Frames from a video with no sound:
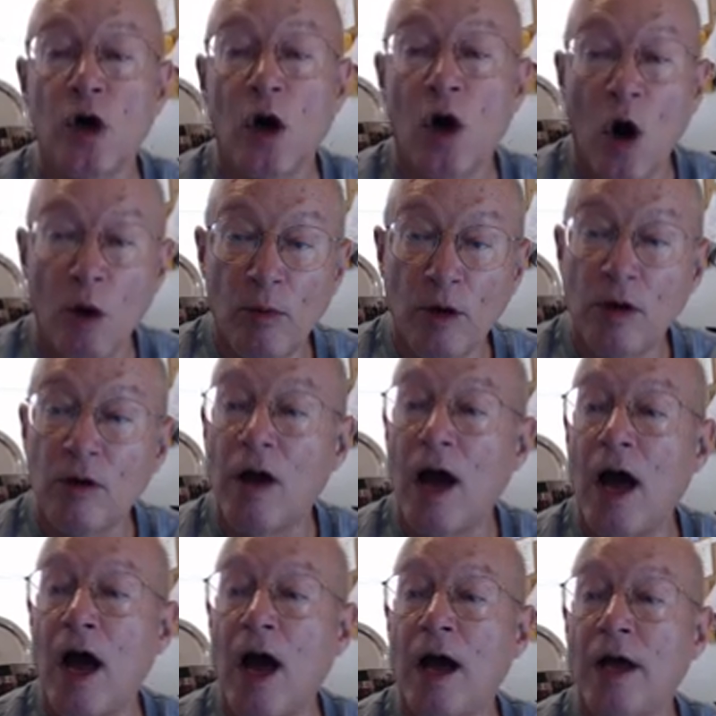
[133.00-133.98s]

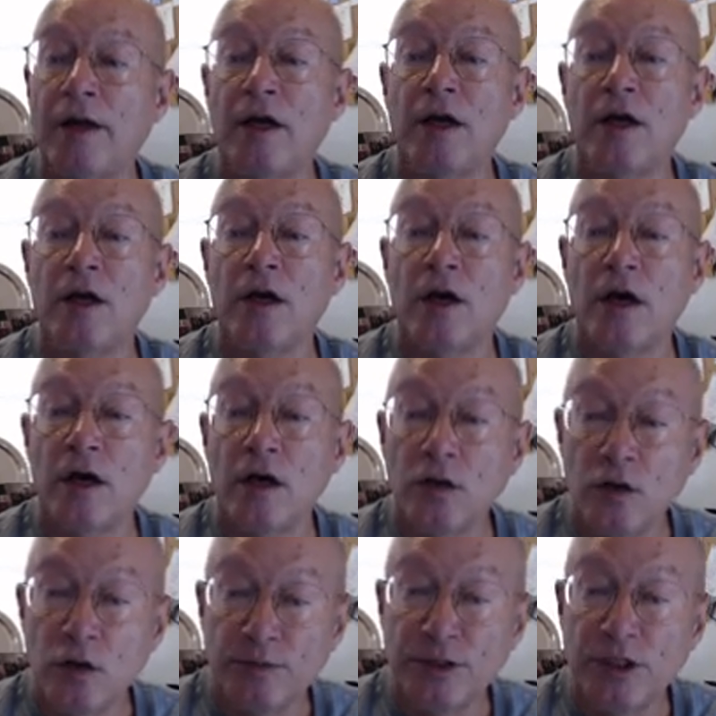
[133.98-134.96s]
omicron,
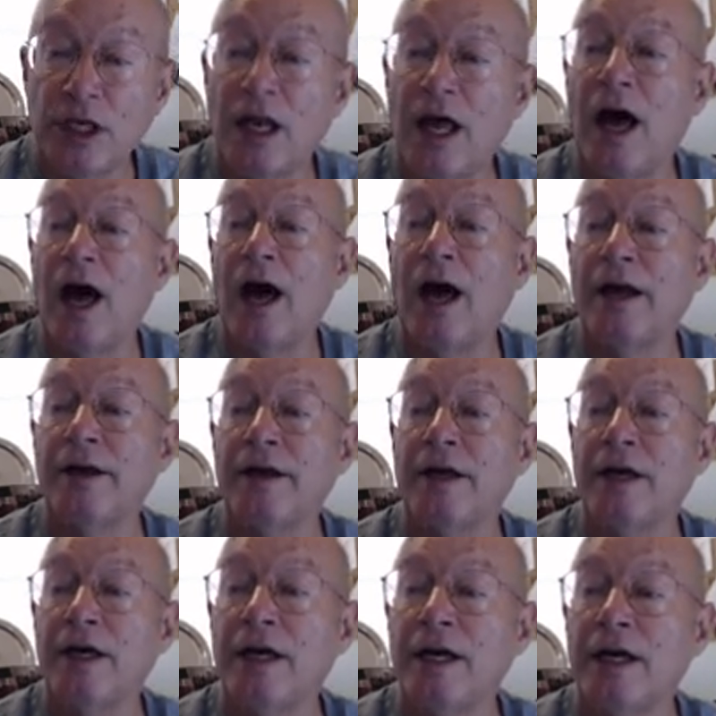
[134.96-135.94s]
upsilon,
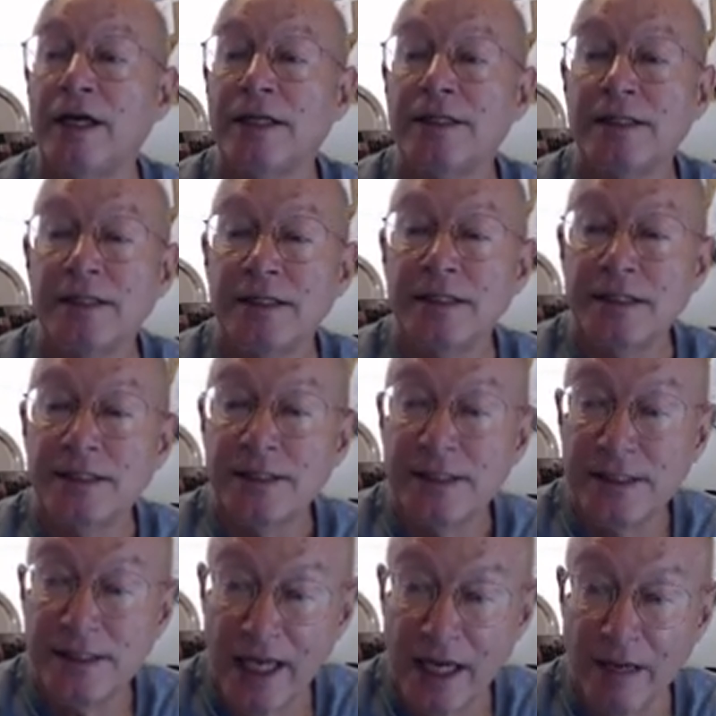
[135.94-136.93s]

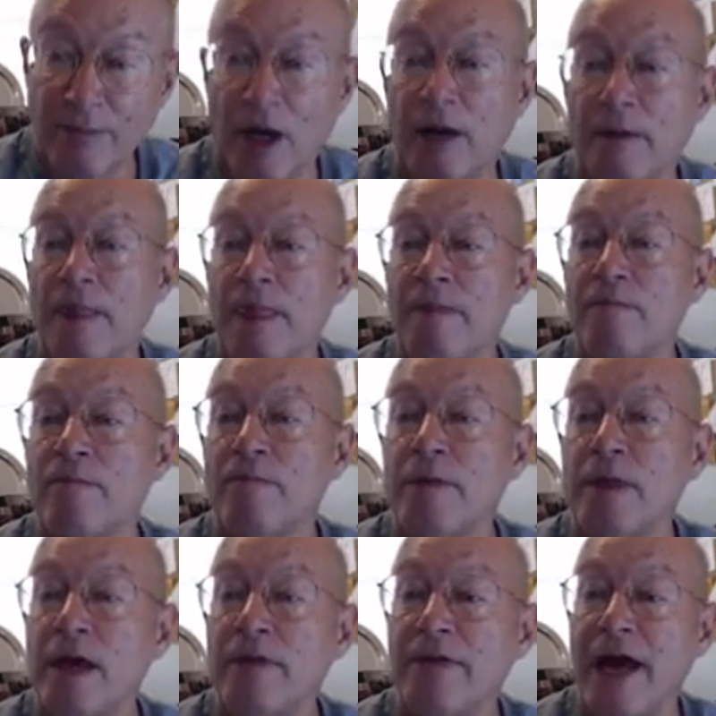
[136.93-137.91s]
sigma,
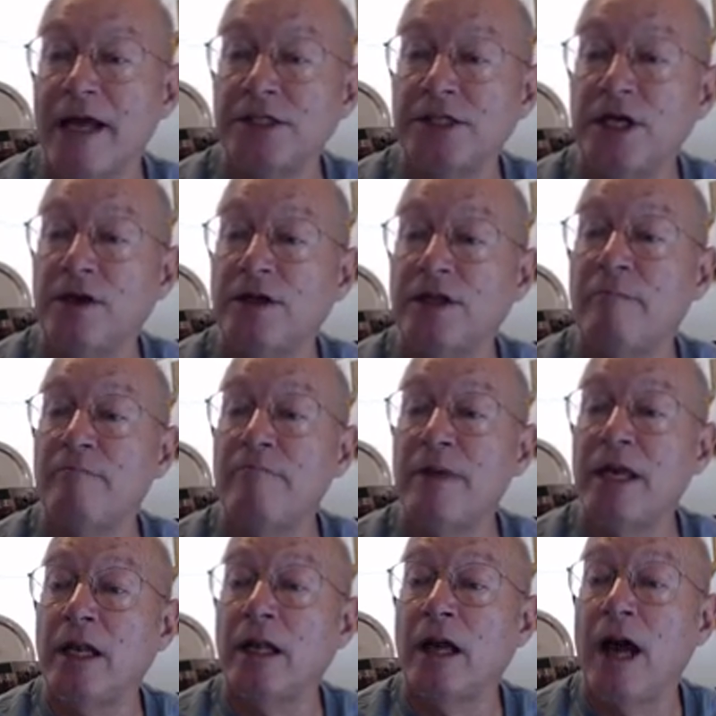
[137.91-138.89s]
and that's here in the
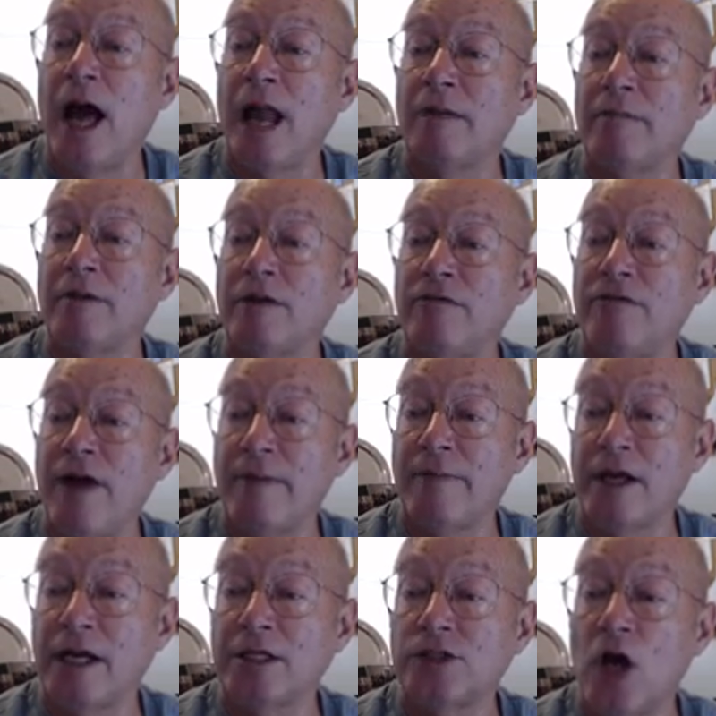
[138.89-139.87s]
middle column in the
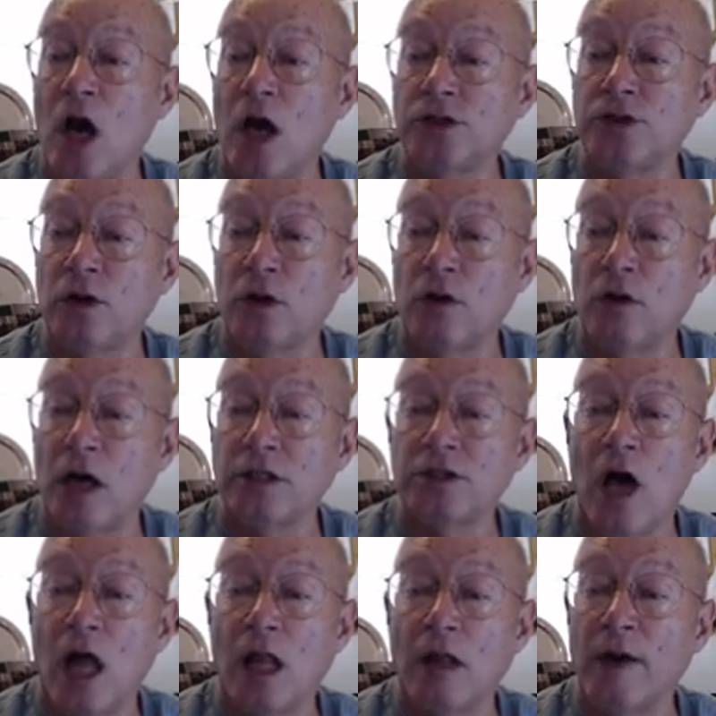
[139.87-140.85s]
feminine. It's also
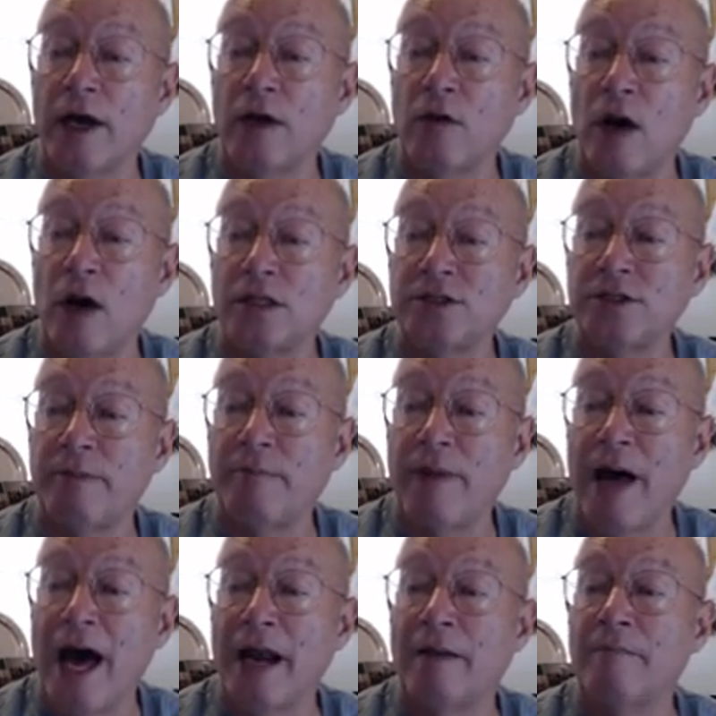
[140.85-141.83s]
all the way across the
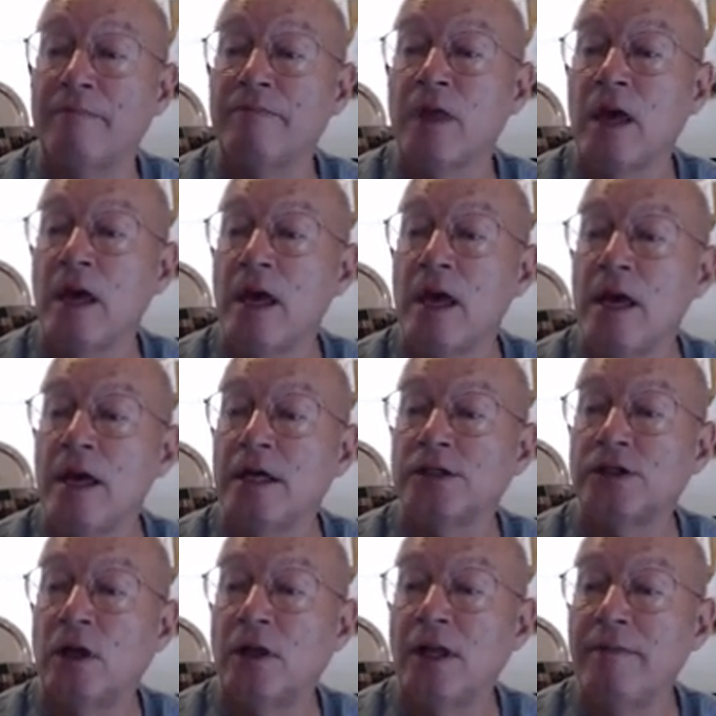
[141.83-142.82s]
bottom. And
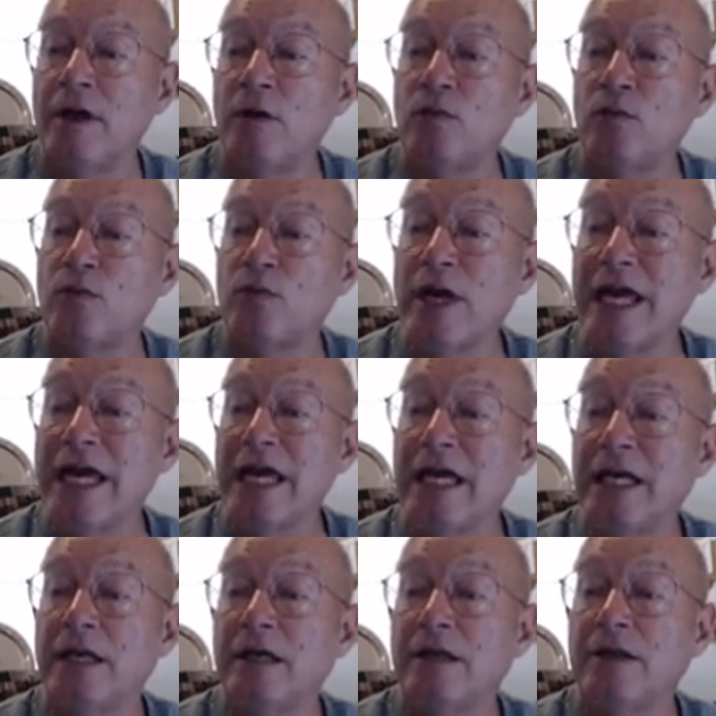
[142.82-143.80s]
so let me
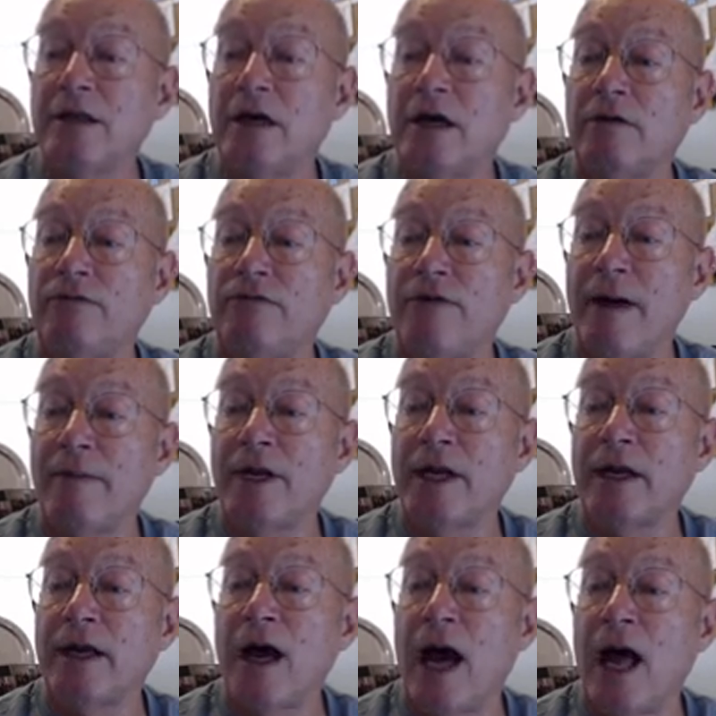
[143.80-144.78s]
read the
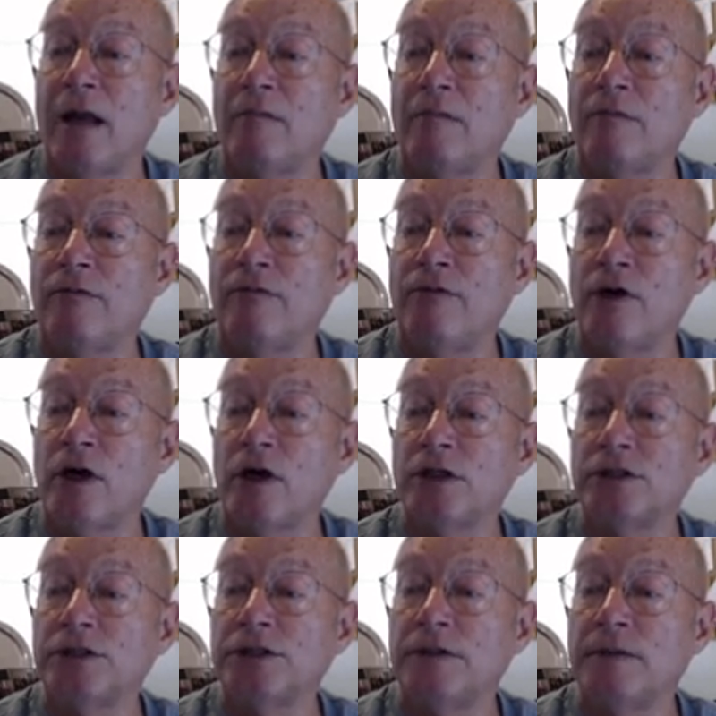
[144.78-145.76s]
feminine column
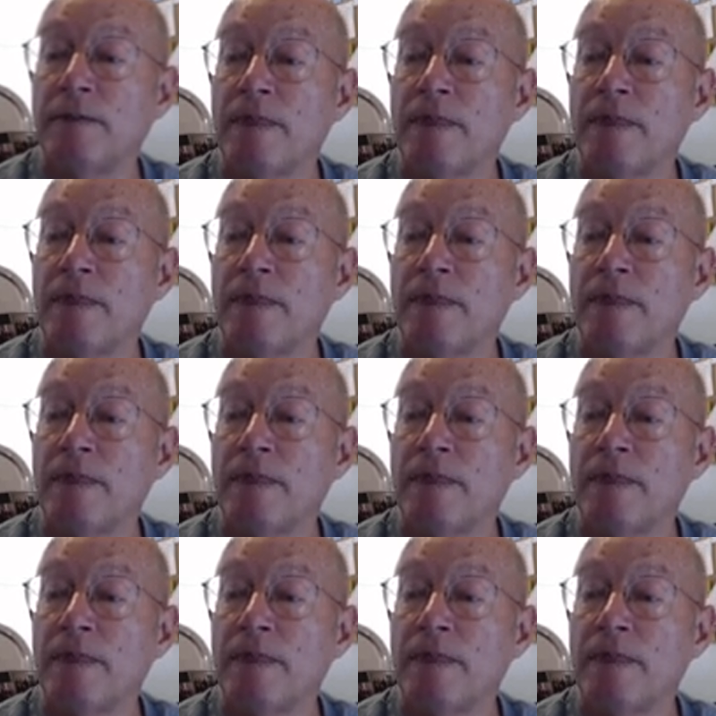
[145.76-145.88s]
first.